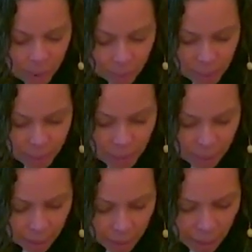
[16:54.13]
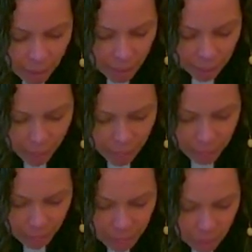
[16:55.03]
And so when I read Elohim
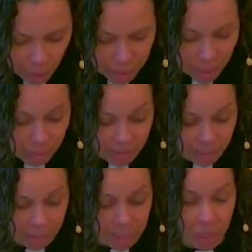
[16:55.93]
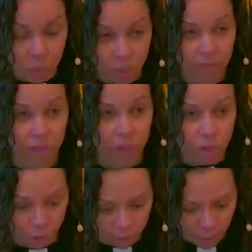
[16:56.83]
Adonai is my strength, he makes me
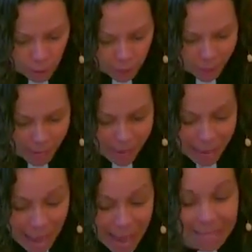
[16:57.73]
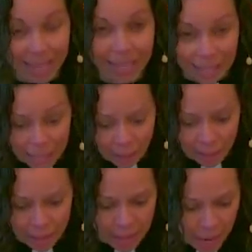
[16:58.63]
swift and sure footed as
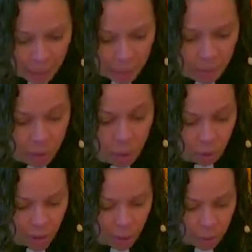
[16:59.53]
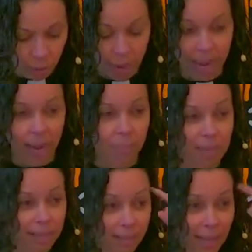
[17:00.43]
a deer, it enables me to stride over
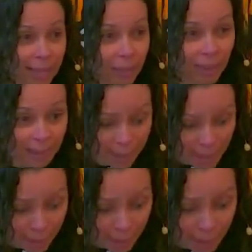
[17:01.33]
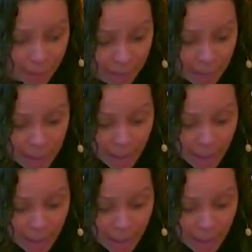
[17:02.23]
my high places. That's what I think.